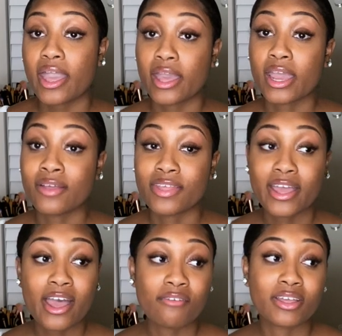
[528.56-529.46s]
And they
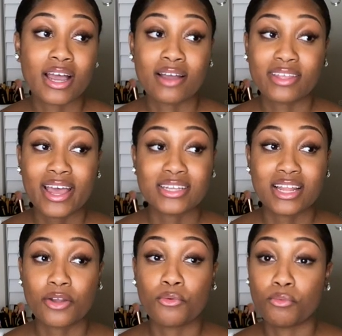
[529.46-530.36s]
have the kind that has
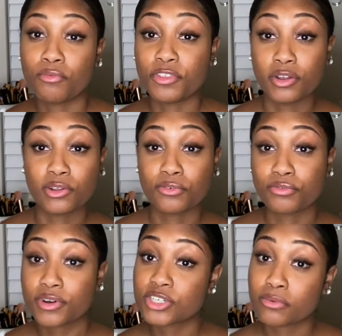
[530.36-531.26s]
like the little
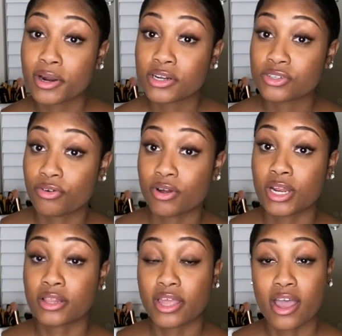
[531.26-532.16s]
French words on
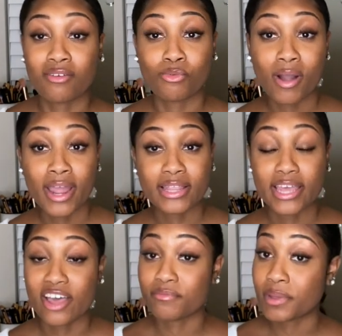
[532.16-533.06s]
it. They have white, they
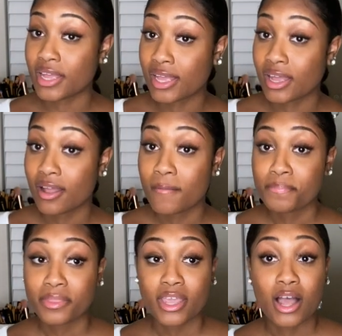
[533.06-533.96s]
have pink
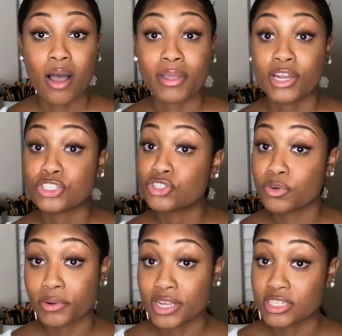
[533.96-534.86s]
um, and it's
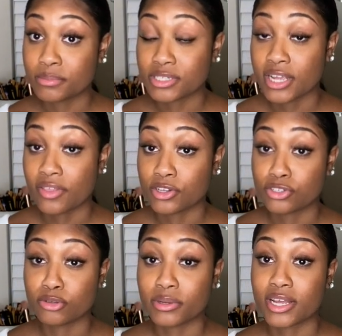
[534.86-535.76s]
super easy to put together
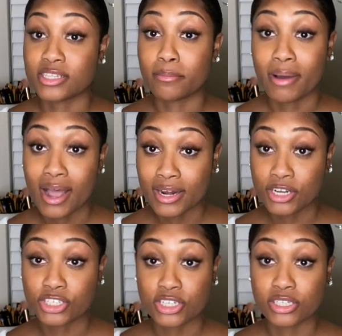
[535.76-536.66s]
too because the body
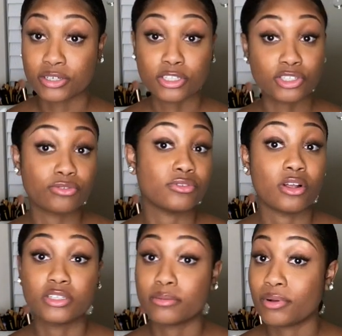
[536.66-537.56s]
just literally screws
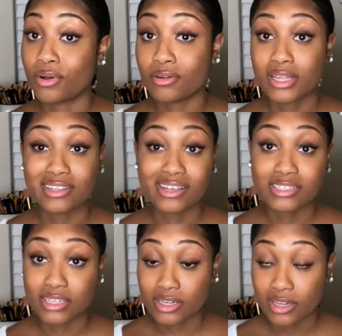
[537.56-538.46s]
onto the pole and that's
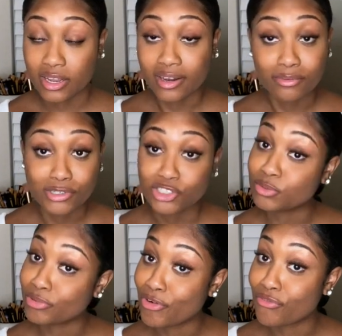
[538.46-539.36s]
it and it was
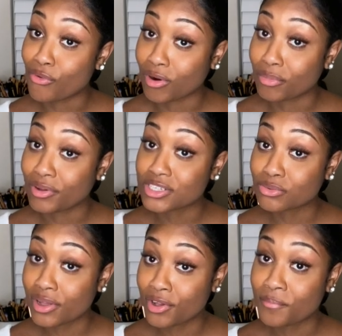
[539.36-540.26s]
super affordable as
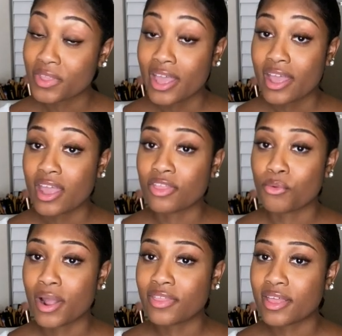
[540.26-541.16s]
well and the
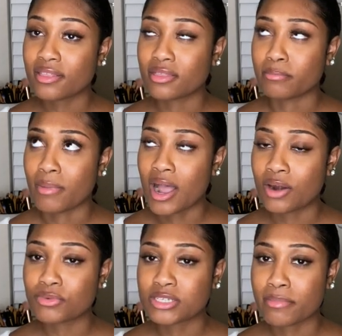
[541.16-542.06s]
way that
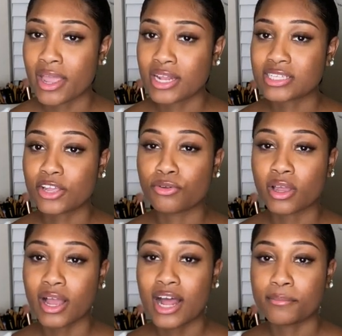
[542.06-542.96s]
mine was made it's like you can
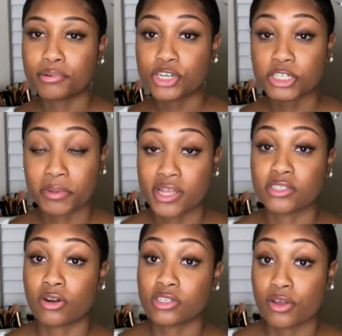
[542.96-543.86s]
kind of push pins
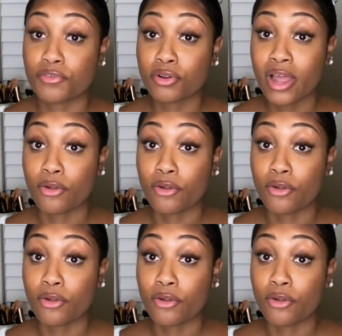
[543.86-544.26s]
on it so if you're like